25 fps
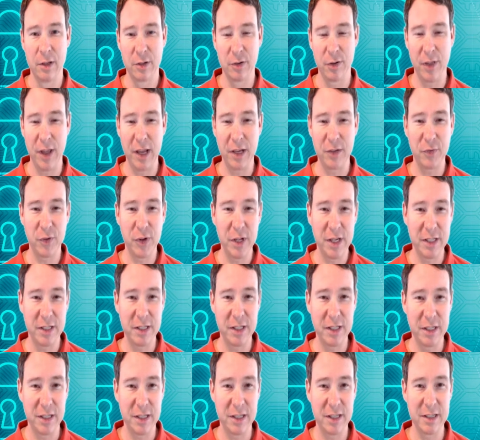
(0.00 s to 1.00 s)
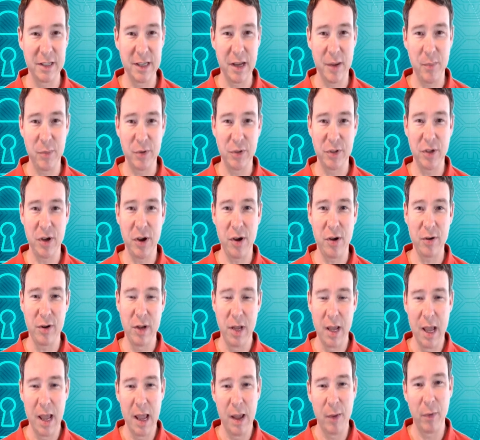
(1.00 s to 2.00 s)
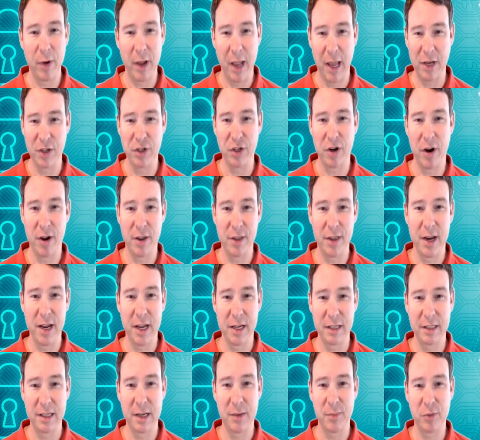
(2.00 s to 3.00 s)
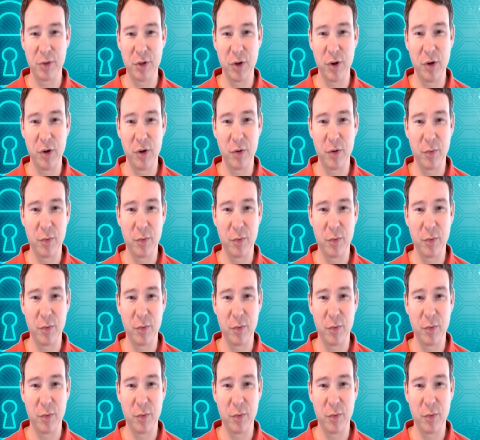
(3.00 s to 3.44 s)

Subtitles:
So thanks for listening to this episode, and we'll catch you on the next episode.